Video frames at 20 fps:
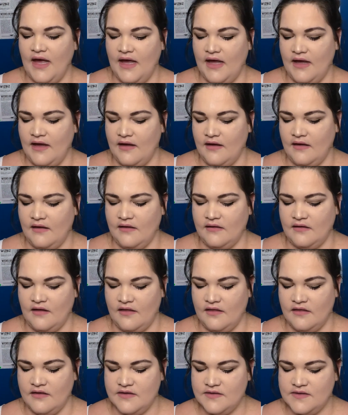And
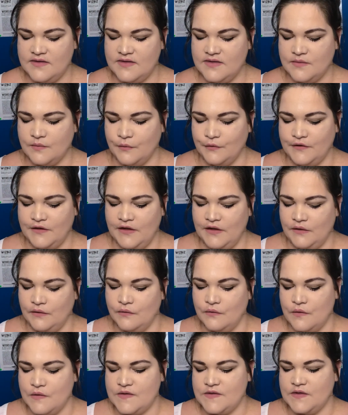this is what it
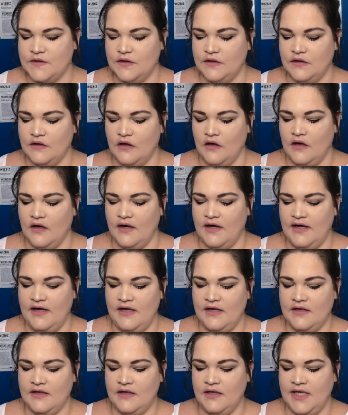looks
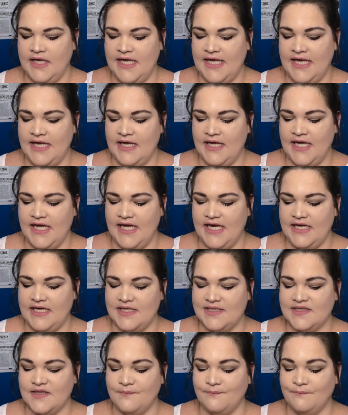like. It
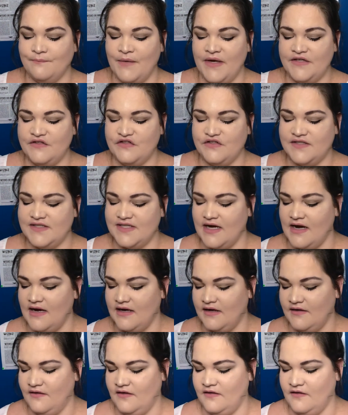is much
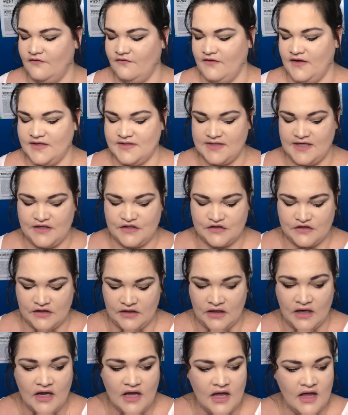darker than the
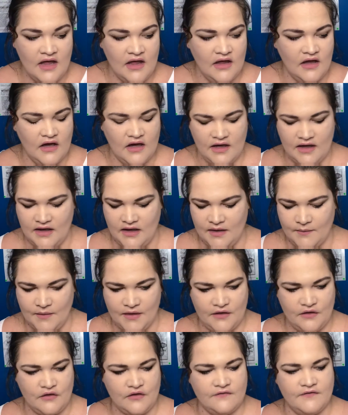foundation.
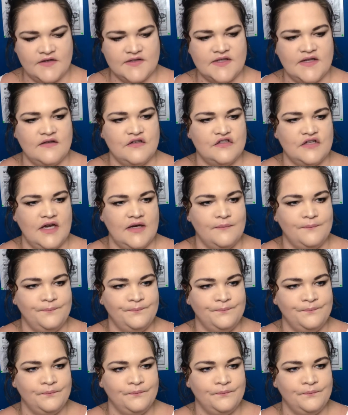I don't know if I said the shade.